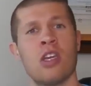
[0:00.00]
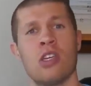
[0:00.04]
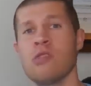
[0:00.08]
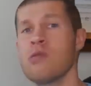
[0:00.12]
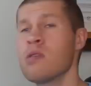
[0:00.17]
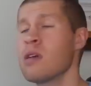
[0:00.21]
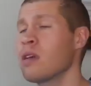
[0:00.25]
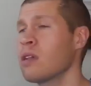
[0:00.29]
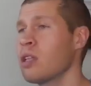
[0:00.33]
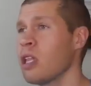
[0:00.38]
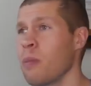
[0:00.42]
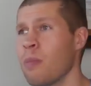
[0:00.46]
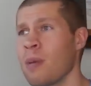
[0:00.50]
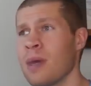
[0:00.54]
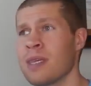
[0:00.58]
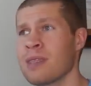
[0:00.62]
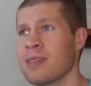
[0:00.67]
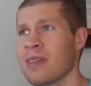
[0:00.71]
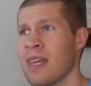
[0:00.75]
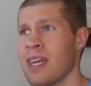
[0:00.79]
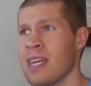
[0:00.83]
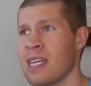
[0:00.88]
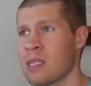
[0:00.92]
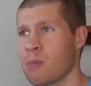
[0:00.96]
You can clip
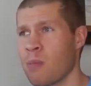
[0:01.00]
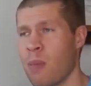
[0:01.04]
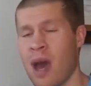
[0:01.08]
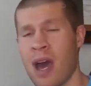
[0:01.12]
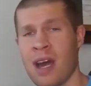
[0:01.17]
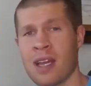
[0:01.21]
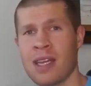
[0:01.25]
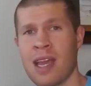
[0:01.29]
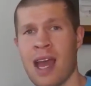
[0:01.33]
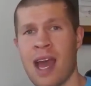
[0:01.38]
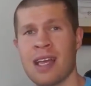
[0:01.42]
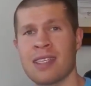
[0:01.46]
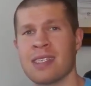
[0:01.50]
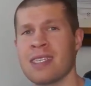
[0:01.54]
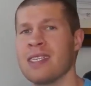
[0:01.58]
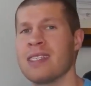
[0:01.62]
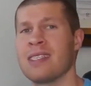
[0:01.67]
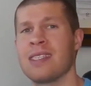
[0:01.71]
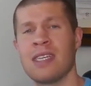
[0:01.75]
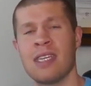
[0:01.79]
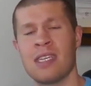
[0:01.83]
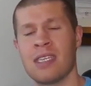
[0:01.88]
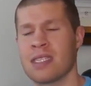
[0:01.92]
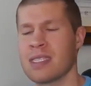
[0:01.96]
his podcast.
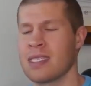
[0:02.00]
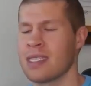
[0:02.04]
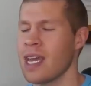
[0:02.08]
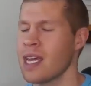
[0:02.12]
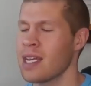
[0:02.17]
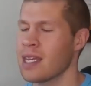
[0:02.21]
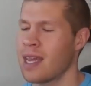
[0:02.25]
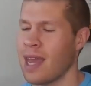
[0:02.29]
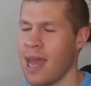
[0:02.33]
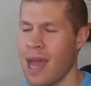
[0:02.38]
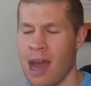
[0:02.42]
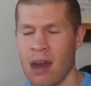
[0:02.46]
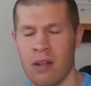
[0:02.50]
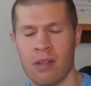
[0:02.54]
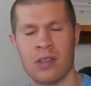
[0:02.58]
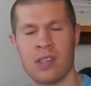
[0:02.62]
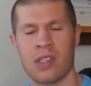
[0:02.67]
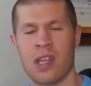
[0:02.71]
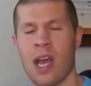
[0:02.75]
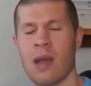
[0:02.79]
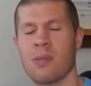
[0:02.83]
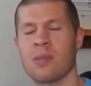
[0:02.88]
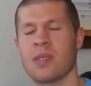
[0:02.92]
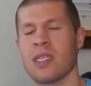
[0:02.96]
He's said
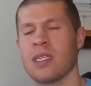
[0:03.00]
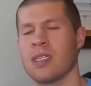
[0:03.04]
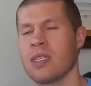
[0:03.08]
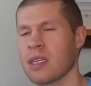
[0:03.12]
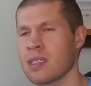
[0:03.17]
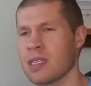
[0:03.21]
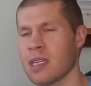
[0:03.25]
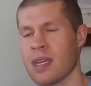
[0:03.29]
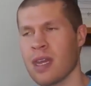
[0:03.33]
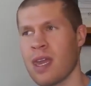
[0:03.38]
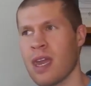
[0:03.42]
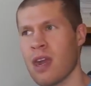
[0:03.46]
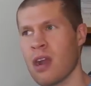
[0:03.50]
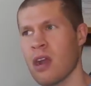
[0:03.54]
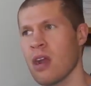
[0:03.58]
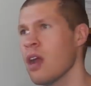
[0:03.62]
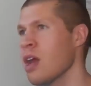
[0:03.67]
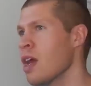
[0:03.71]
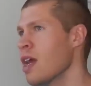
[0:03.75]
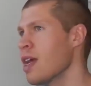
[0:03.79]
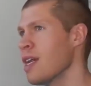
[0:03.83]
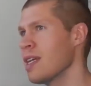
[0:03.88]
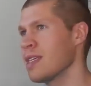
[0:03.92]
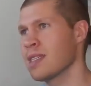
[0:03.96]
countless times he doesn't
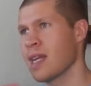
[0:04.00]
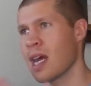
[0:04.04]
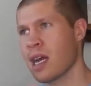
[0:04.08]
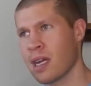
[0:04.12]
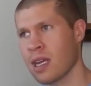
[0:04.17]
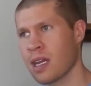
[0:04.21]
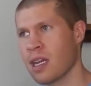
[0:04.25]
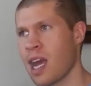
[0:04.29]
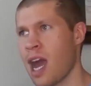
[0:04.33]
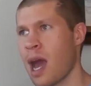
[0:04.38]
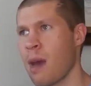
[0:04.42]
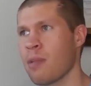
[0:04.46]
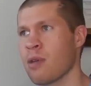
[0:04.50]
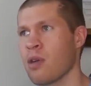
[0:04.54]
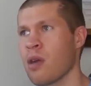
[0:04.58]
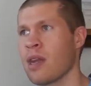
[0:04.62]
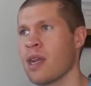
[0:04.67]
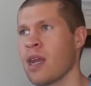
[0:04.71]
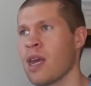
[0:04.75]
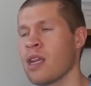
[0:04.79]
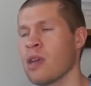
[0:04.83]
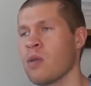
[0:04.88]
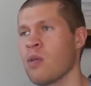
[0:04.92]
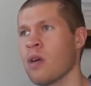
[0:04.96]
care. He's not going to
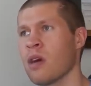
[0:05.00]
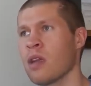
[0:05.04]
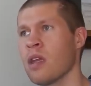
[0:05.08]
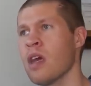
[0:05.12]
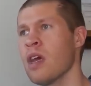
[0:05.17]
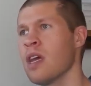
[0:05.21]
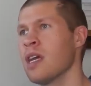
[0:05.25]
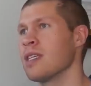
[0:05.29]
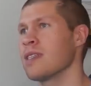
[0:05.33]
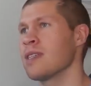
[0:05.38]
copyright anyone.